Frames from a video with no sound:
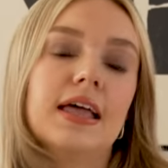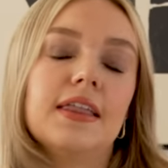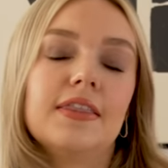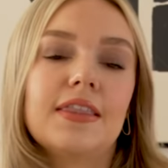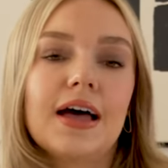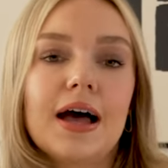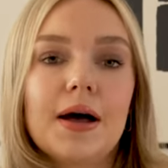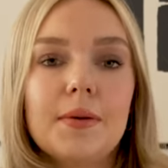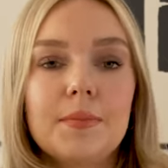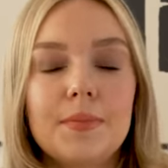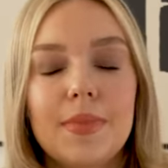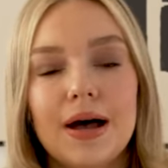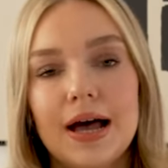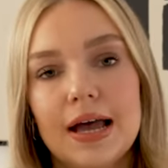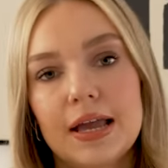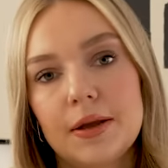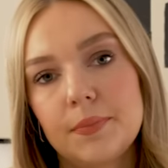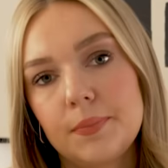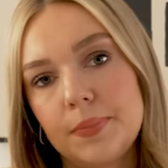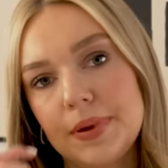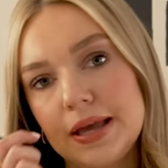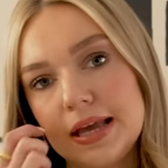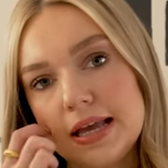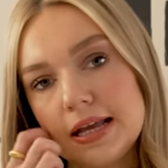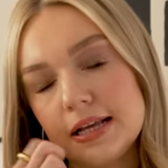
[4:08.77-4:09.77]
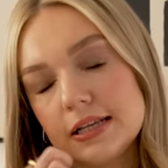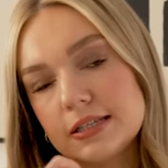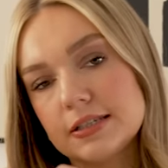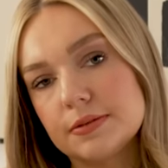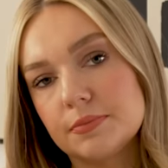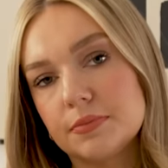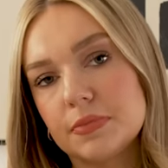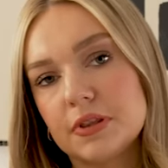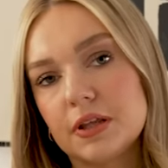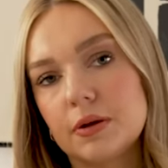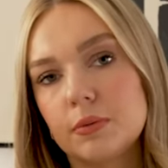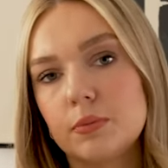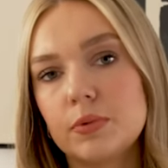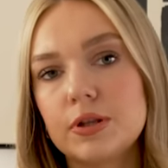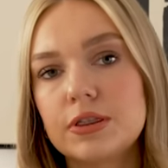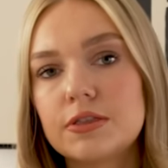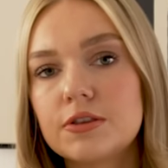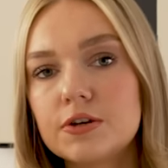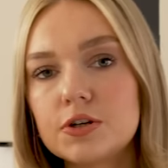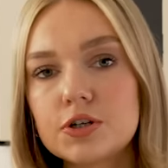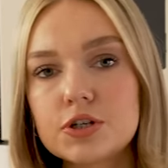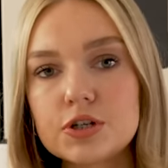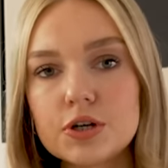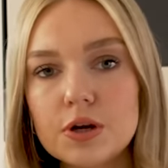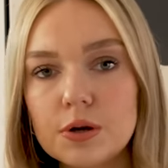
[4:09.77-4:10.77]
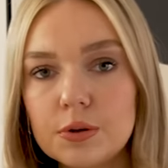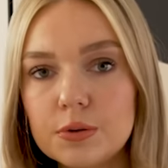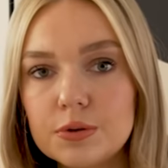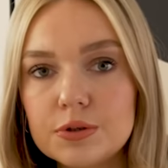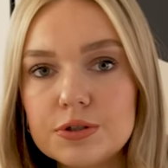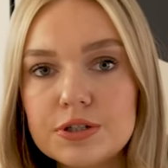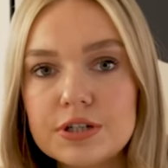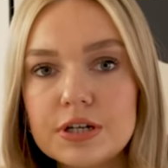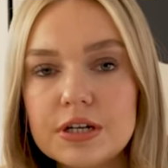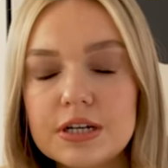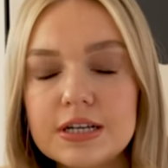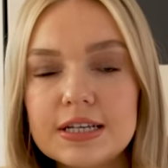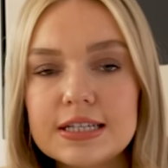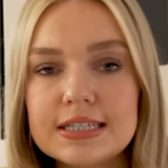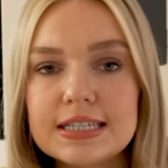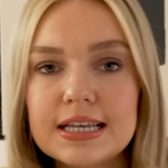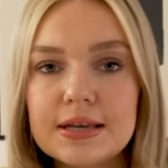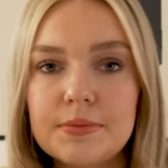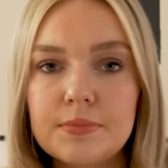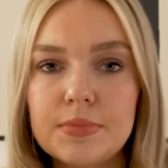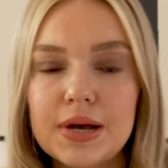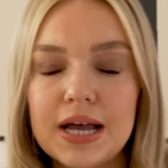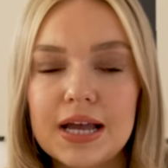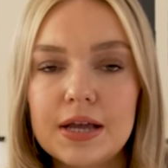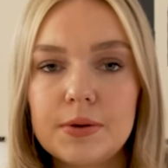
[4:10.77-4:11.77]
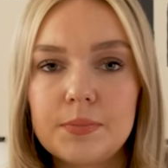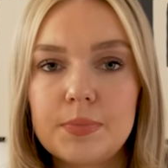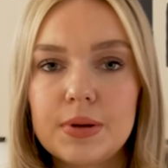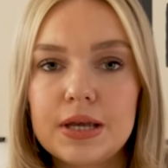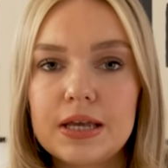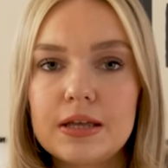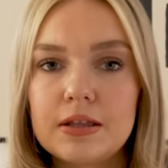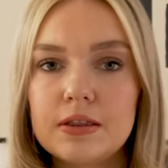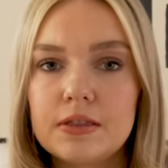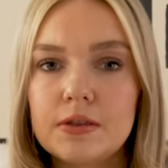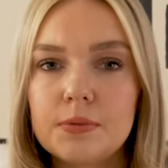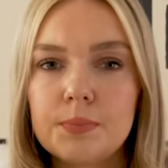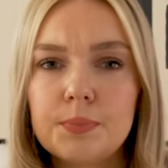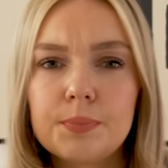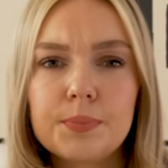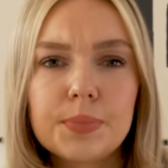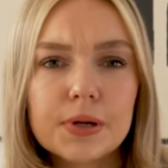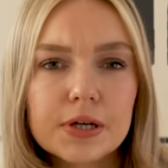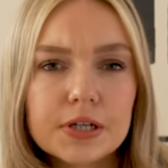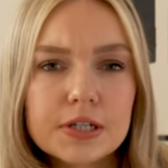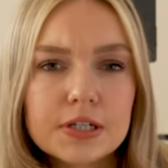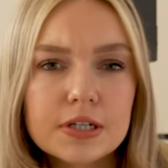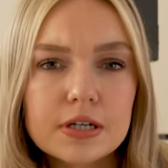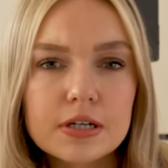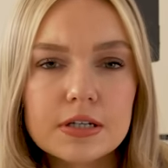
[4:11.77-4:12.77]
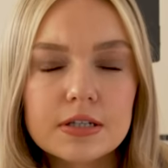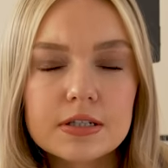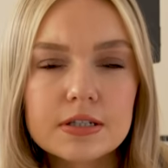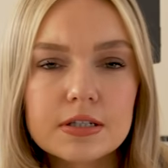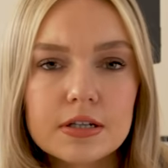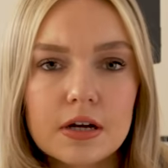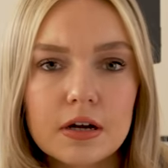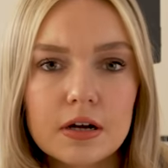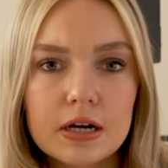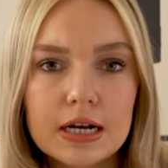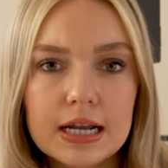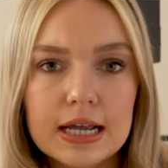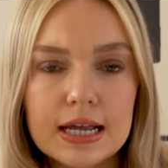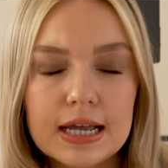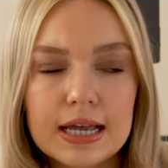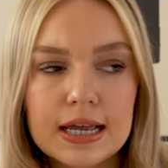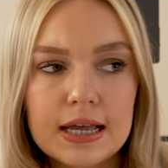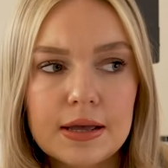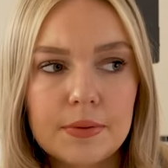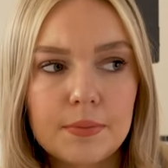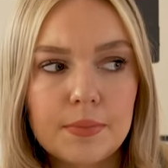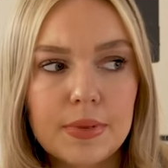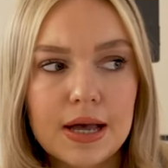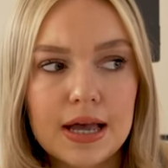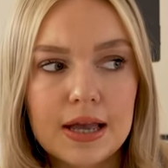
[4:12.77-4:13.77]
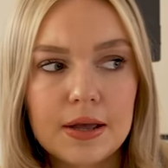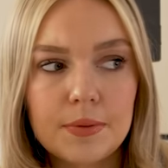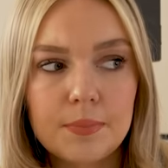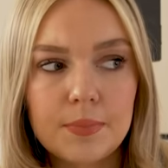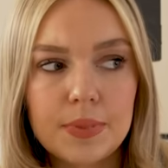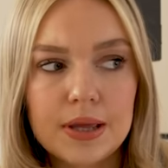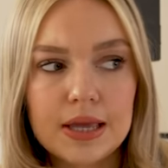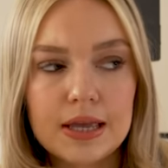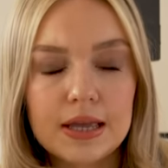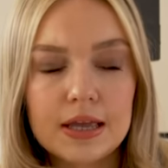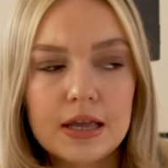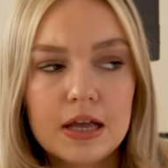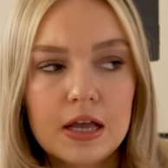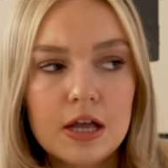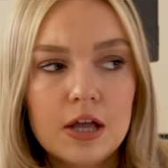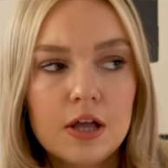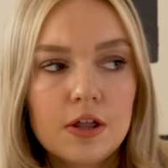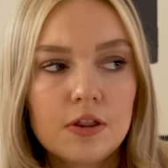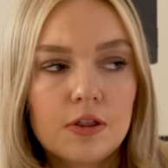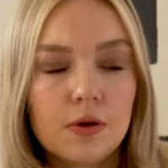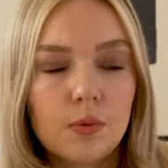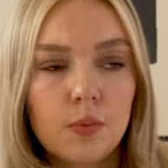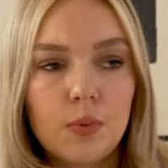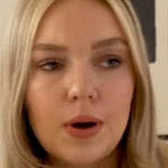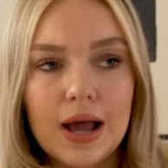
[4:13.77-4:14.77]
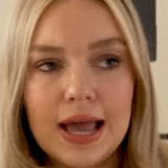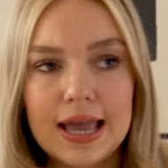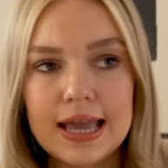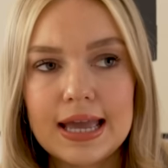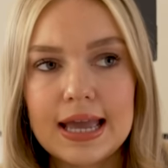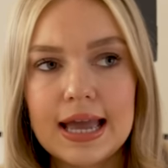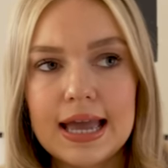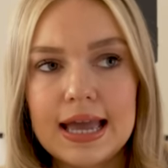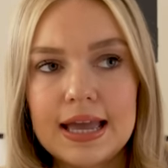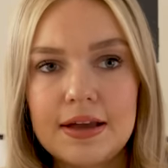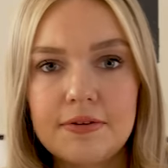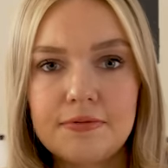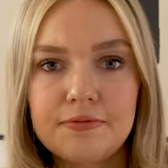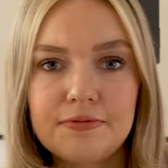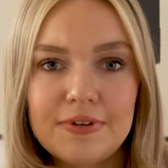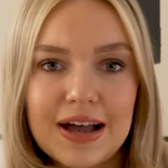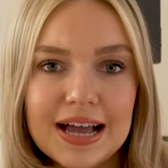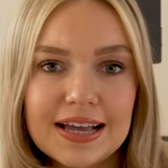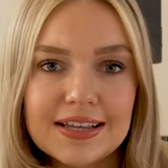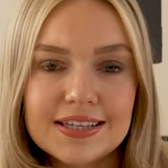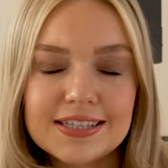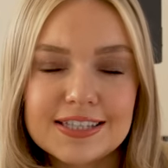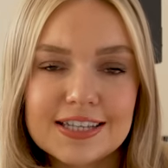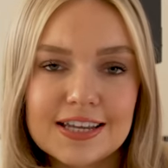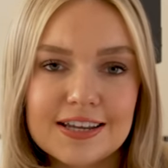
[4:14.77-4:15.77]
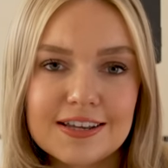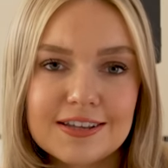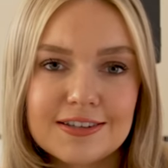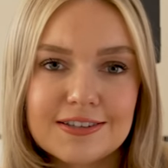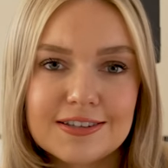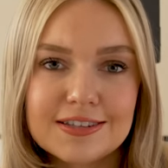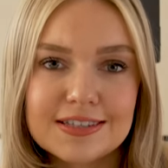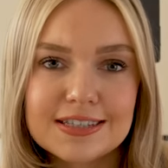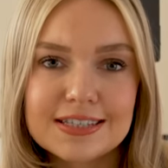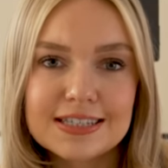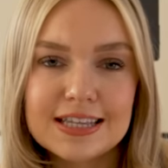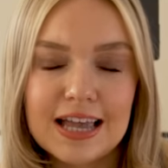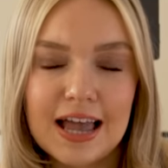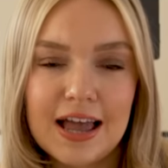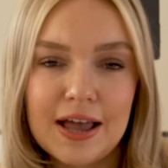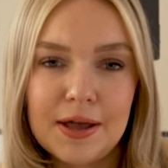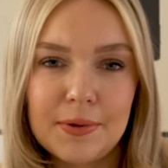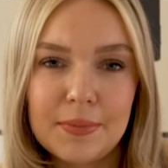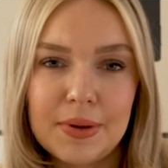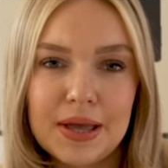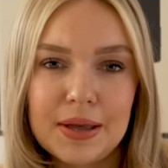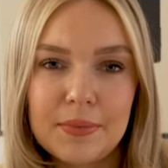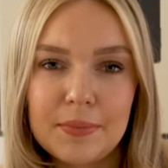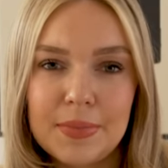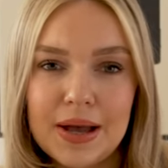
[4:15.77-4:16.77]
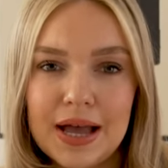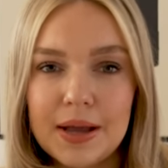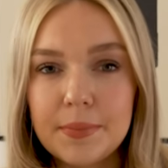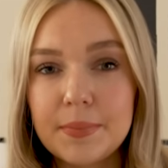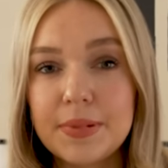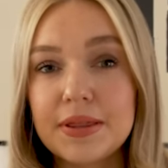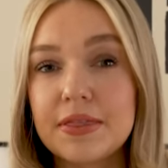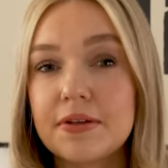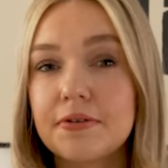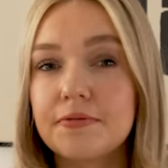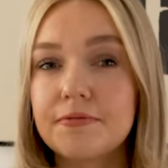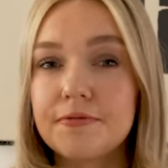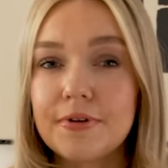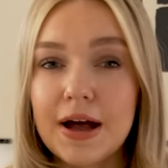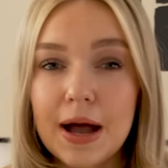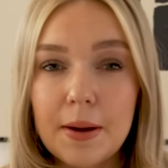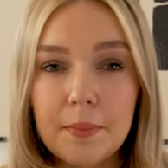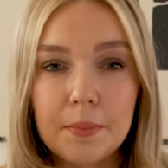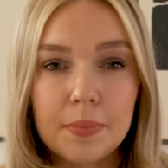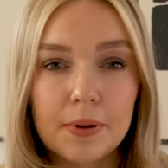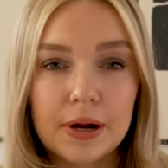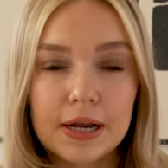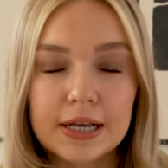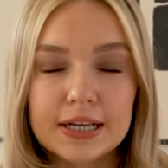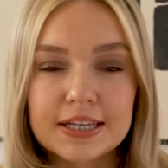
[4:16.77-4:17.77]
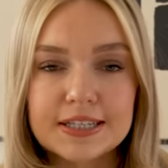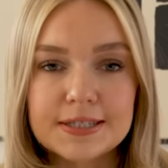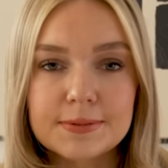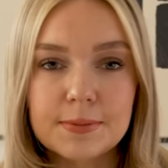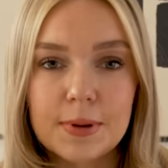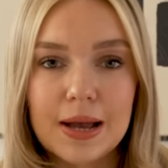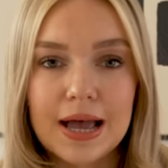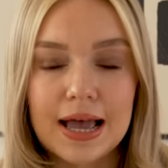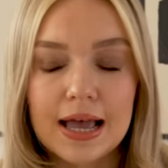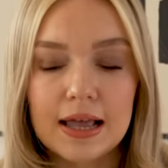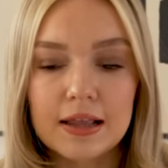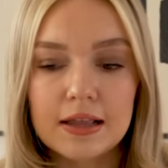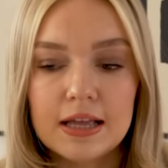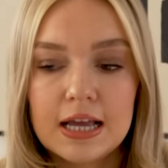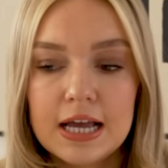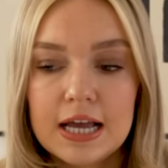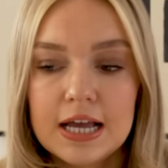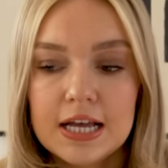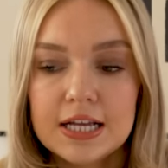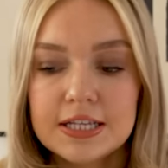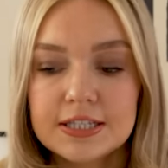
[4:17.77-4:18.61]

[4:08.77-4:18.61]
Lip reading: That might be something with the shoulders, it might be the buttons on it, it might be the way it fastens, it might be the fabric as well.